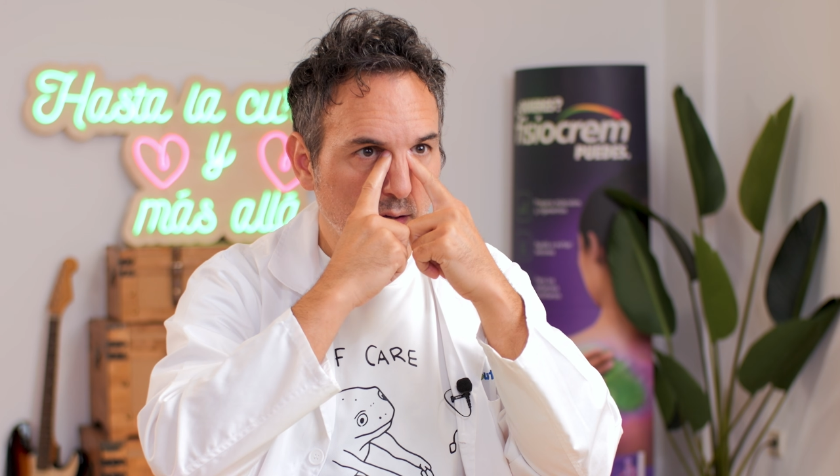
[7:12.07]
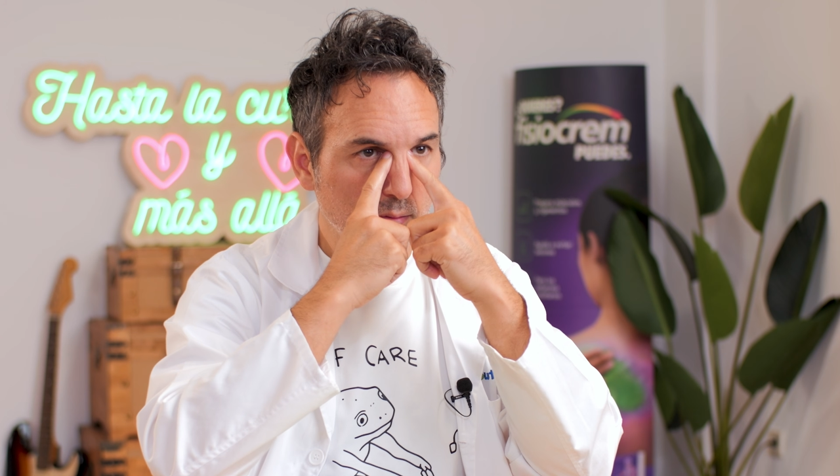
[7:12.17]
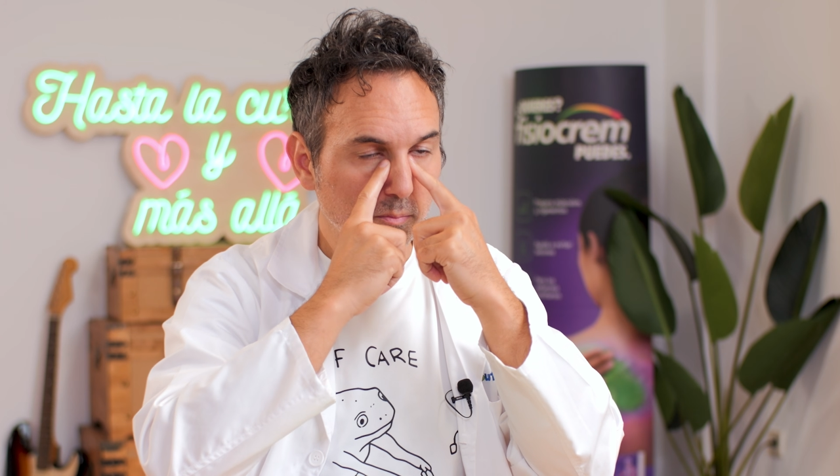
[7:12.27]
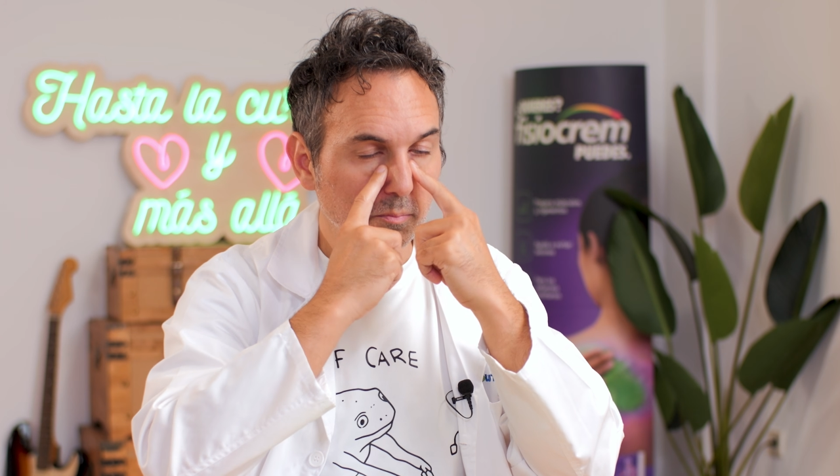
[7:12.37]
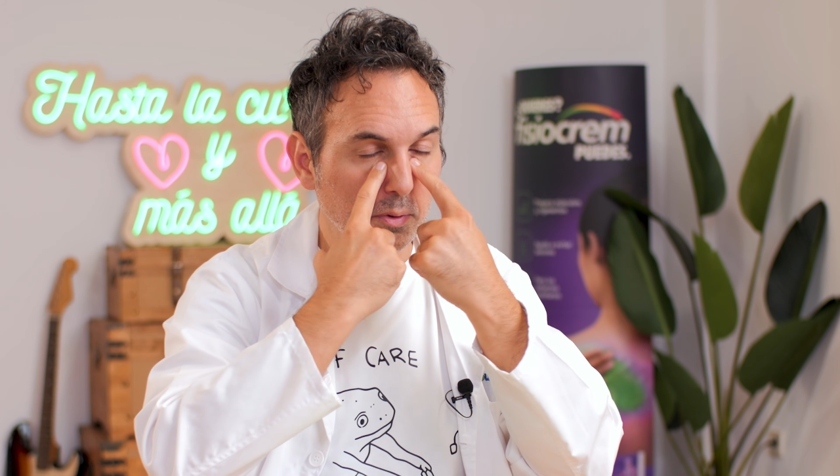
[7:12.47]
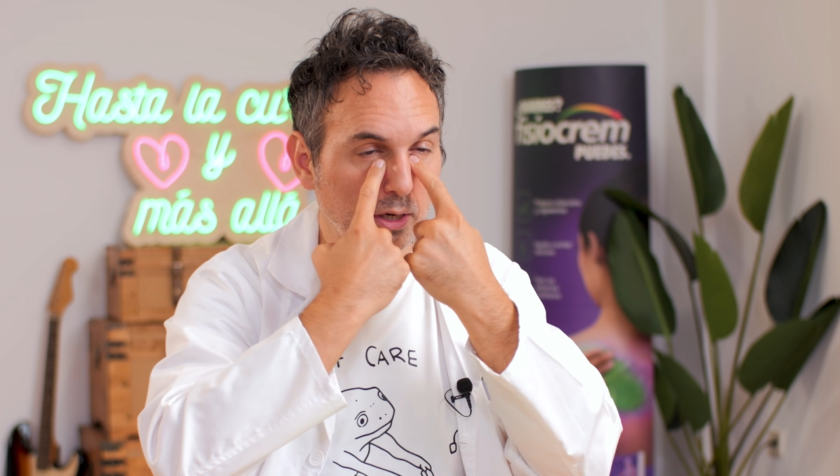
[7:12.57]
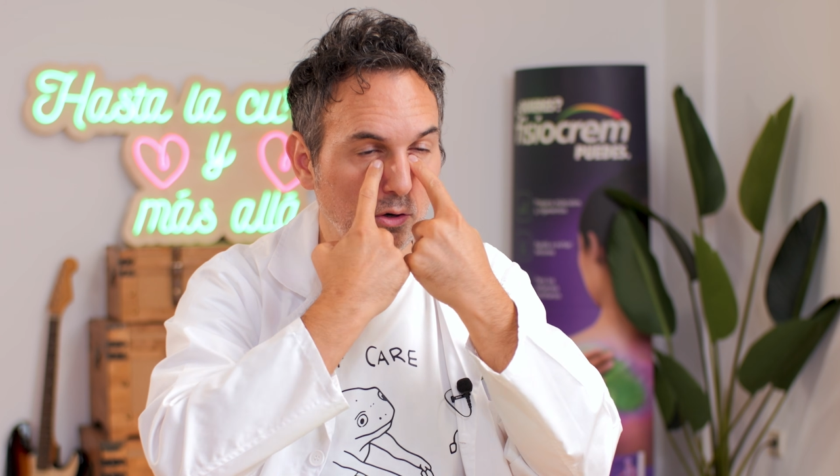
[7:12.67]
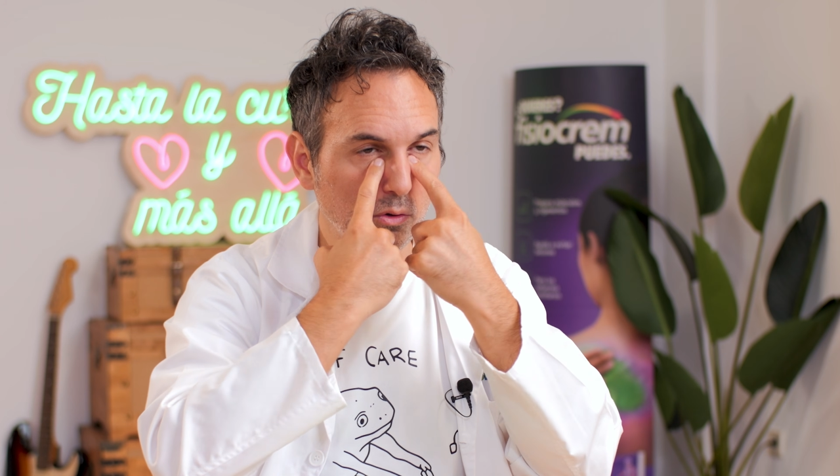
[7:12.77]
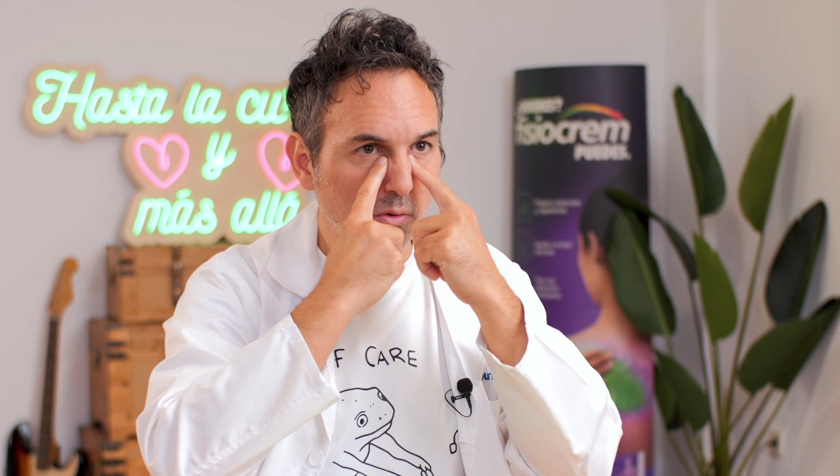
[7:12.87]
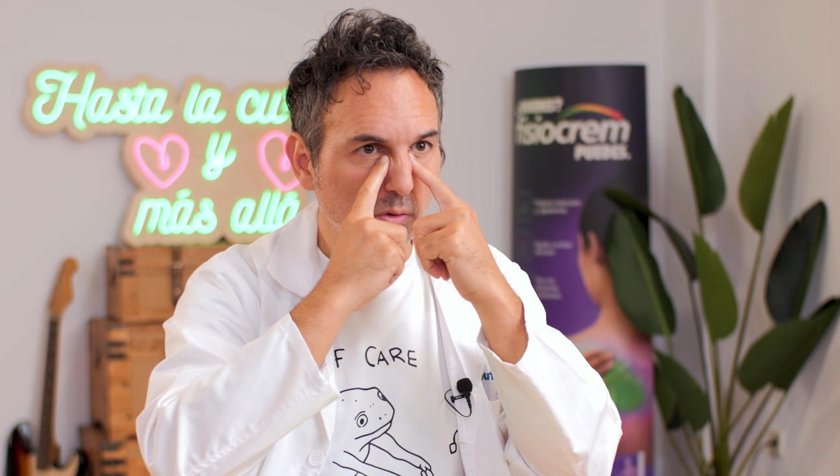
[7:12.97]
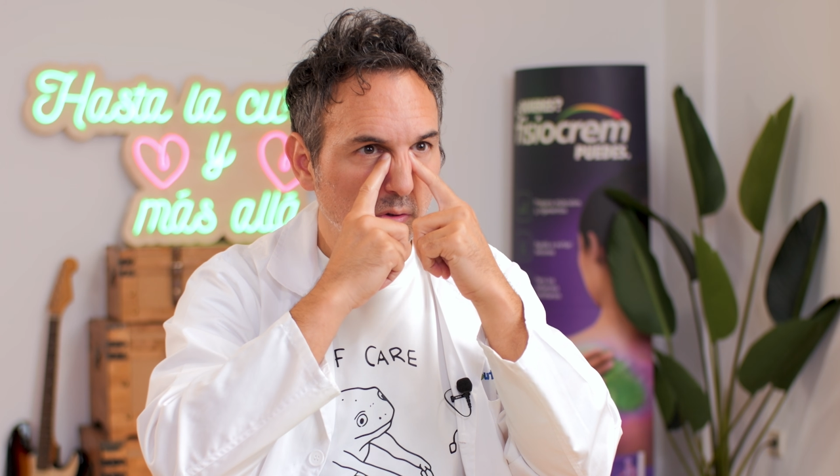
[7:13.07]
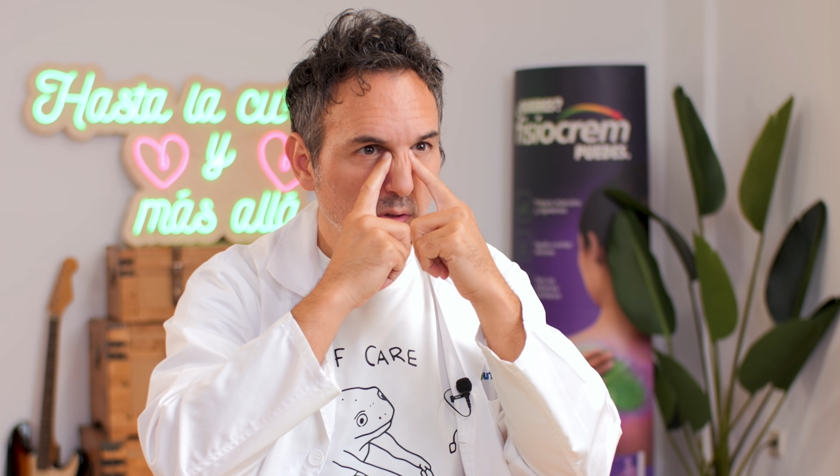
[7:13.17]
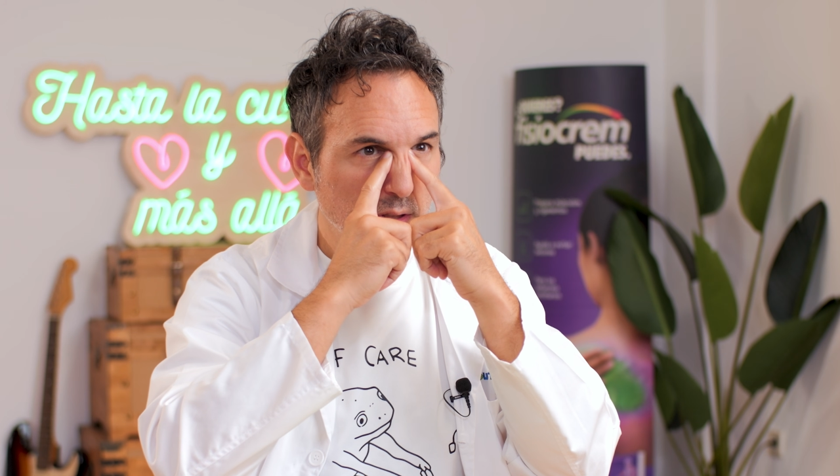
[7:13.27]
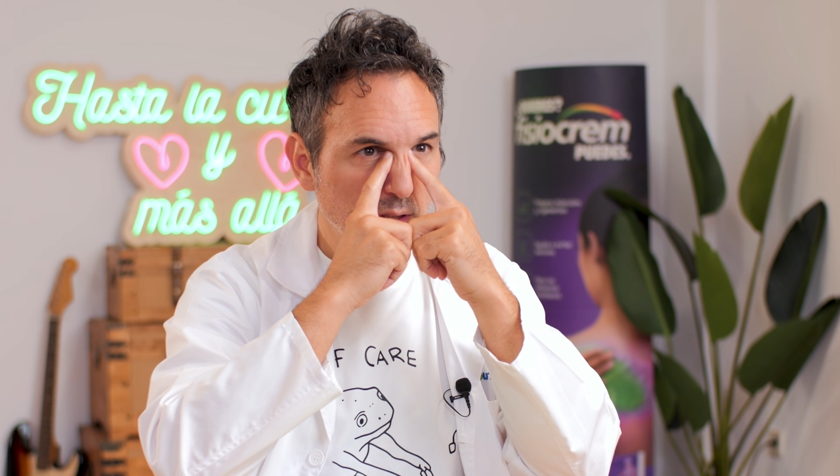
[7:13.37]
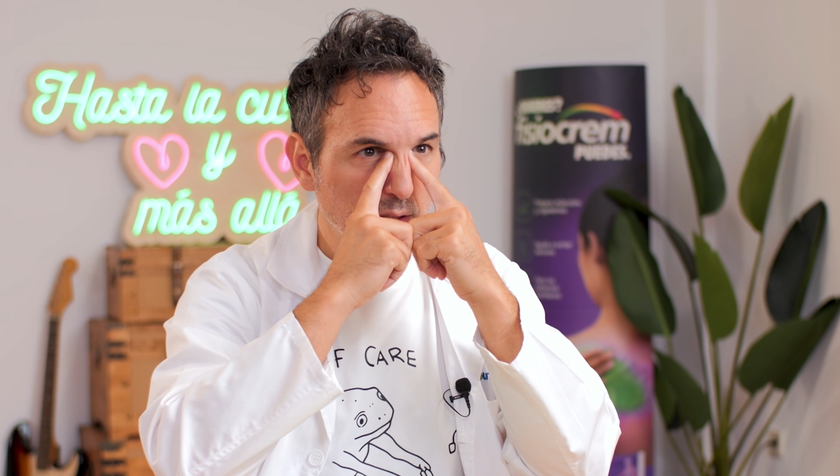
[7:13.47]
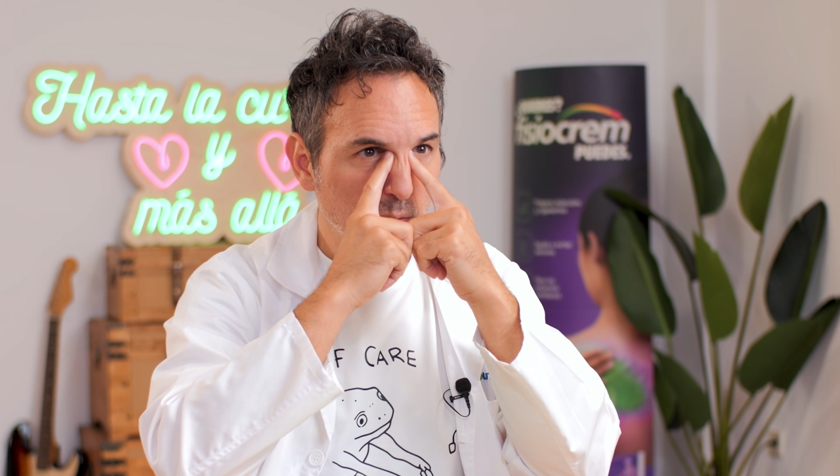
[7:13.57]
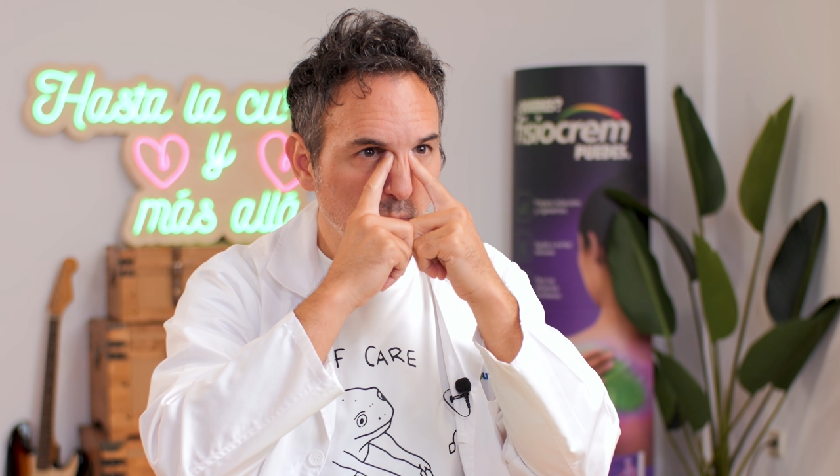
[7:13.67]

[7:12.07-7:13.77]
eye, stay a bit here.